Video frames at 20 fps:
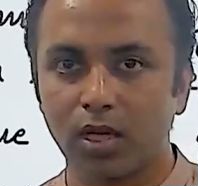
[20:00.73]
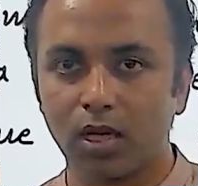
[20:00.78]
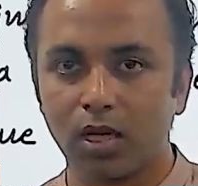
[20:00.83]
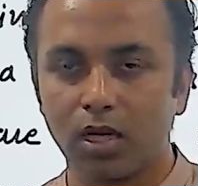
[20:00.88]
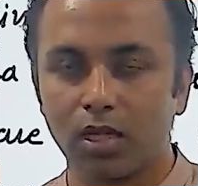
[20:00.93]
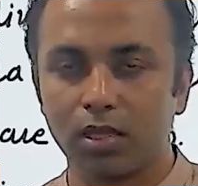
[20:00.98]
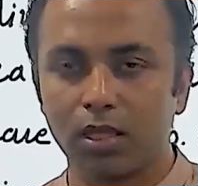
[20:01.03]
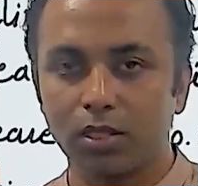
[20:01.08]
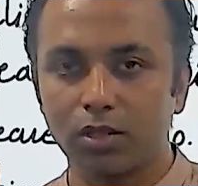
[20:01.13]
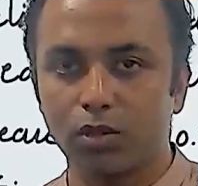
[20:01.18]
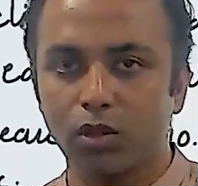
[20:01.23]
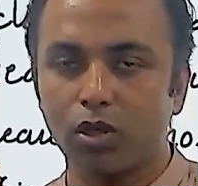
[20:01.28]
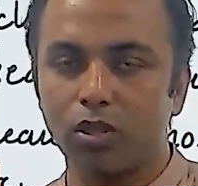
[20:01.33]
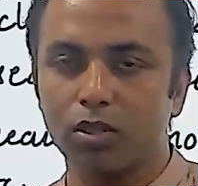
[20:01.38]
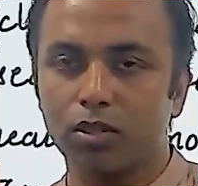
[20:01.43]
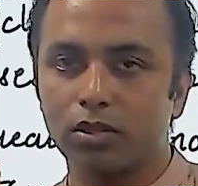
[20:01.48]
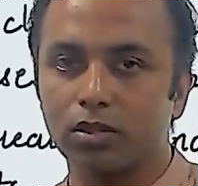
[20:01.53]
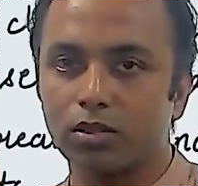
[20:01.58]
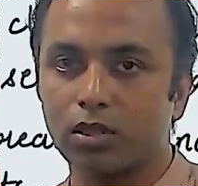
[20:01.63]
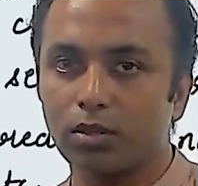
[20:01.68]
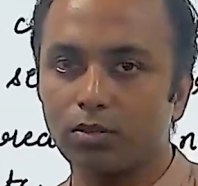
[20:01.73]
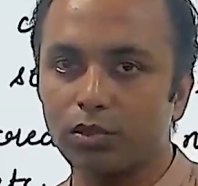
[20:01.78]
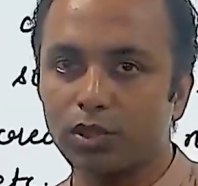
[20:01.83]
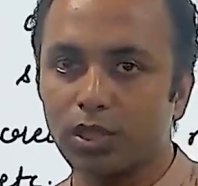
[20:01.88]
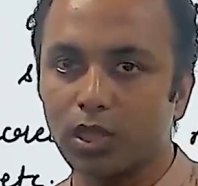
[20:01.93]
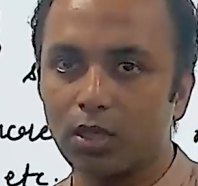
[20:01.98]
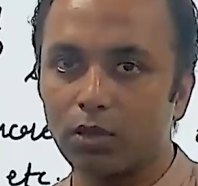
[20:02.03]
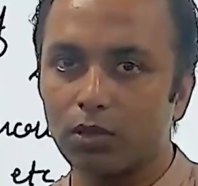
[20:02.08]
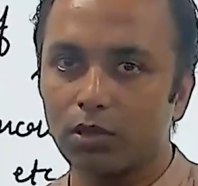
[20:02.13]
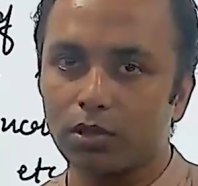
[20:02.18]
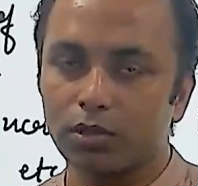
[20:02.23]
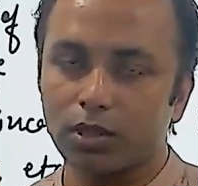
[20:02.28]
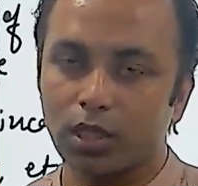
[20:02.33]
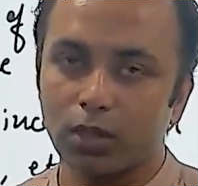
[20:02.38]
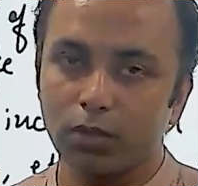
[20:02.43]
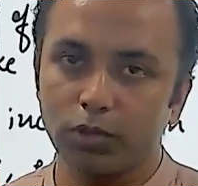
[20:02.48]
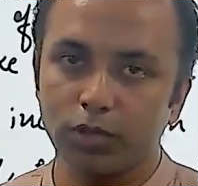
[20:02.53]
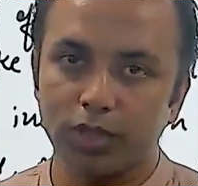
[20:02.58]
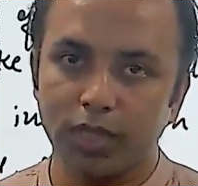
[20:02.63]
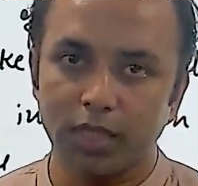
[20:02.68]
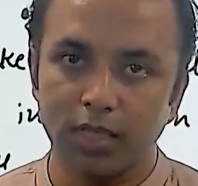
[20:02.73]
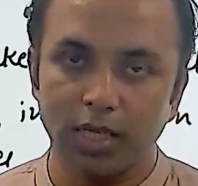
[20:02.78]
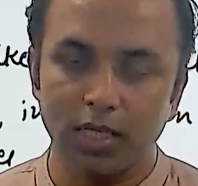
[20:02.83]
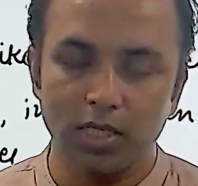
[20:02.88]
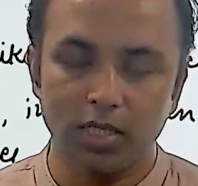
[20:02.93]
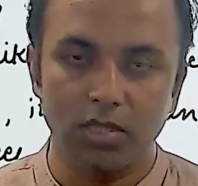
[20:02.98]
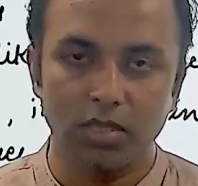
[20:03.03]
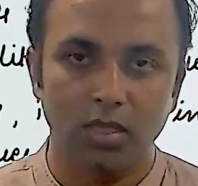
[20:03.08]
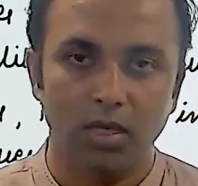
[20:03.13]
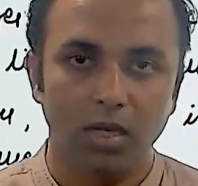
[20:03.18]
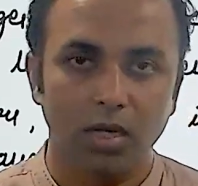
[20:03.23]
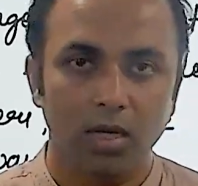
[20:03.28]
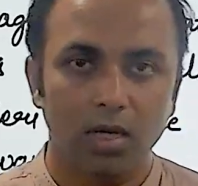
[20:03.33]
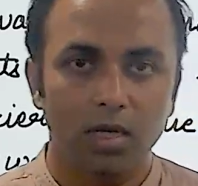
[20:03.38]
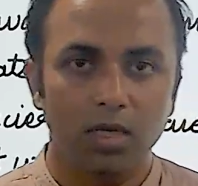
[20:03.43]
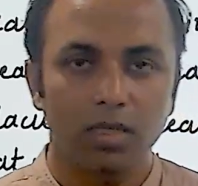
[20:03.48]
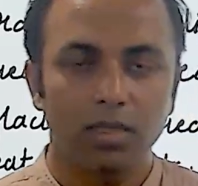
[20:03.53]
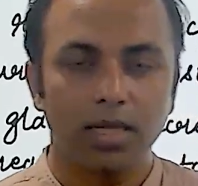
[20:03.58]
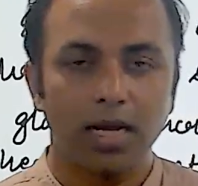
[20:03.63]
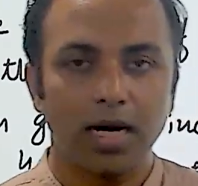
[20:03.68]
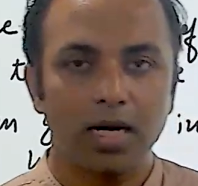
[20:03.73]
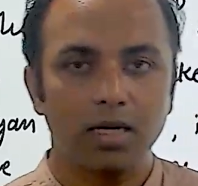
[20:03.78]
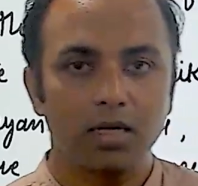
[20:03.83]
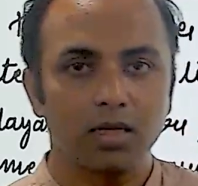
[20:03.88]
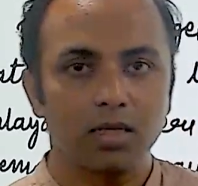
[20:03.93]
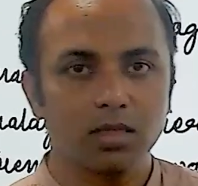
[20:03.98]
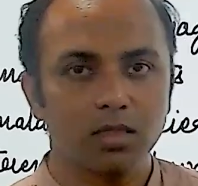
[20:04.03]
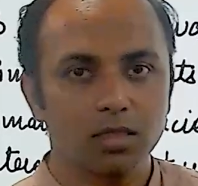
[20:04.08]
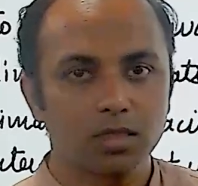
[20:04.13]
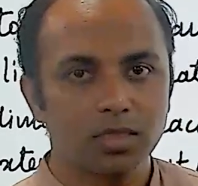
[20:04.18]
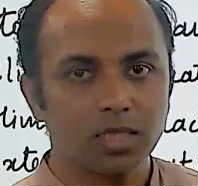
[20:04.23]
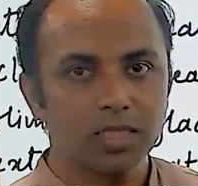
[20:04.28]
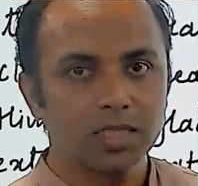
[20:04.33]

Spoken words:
The short-term solution is that since